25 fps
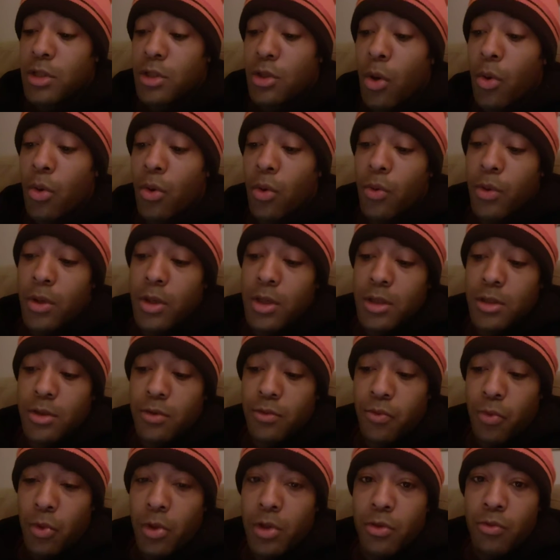total
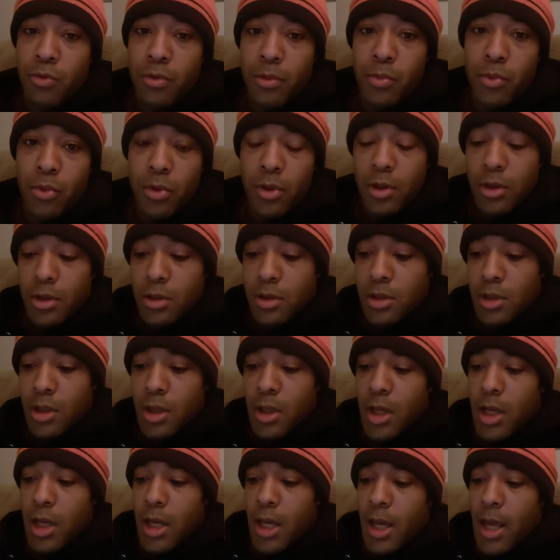is 43 points,
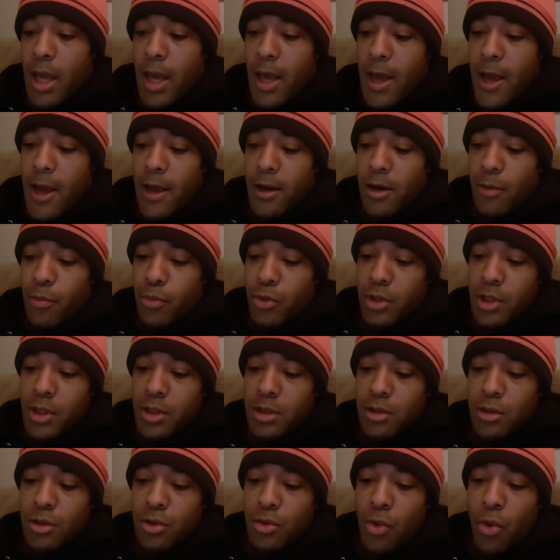and the
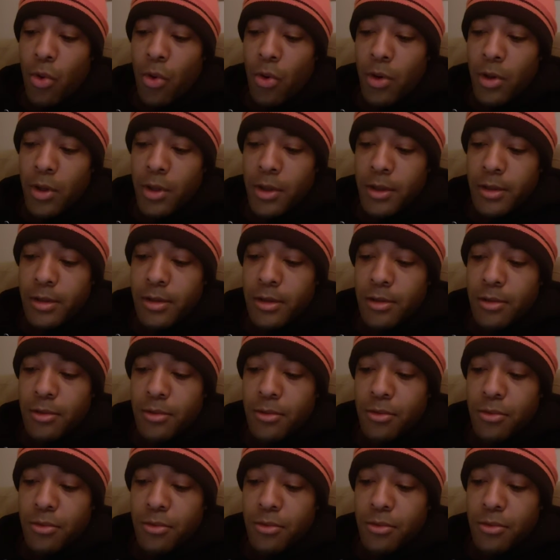predicted score is